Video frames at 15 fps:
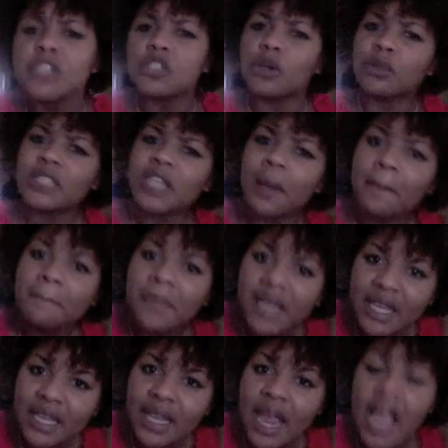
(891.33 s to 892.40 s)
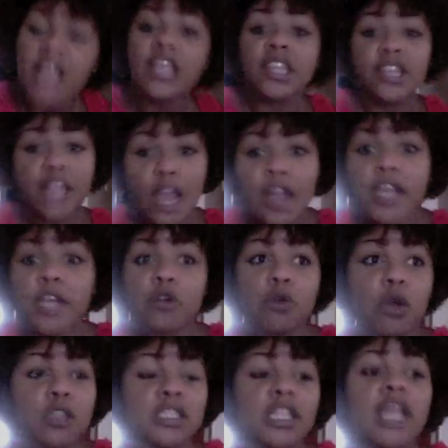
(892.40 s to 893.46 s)
So to me, they're
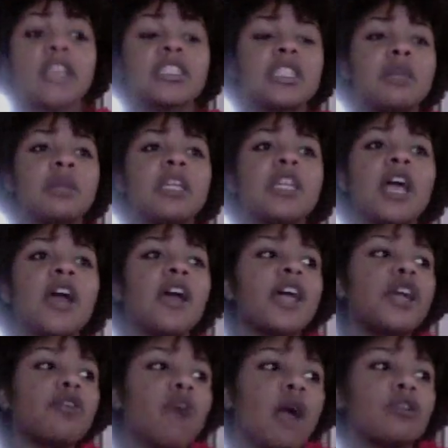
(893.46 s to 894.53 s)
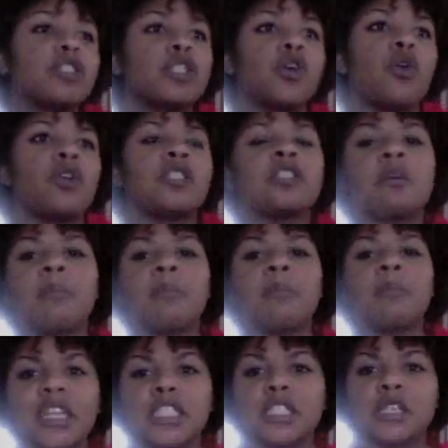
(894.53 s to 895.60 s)
encroaching on
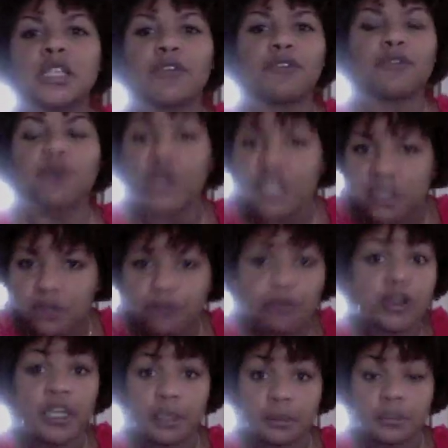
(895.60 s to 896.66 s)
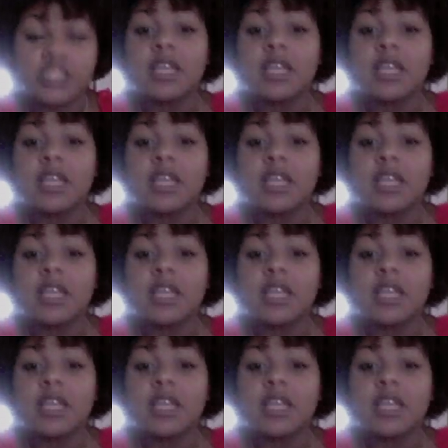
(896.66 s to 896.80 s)
somebody's freedom.